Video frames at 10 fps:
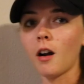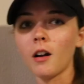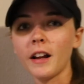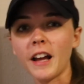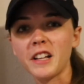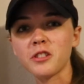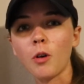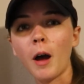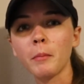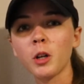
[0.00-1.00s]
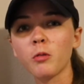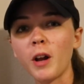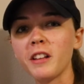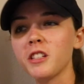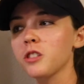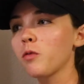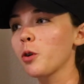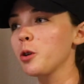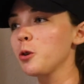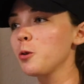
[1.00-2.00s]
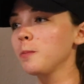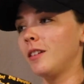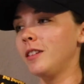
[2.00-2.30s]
Alright guys, so I'm gonna rank these for you.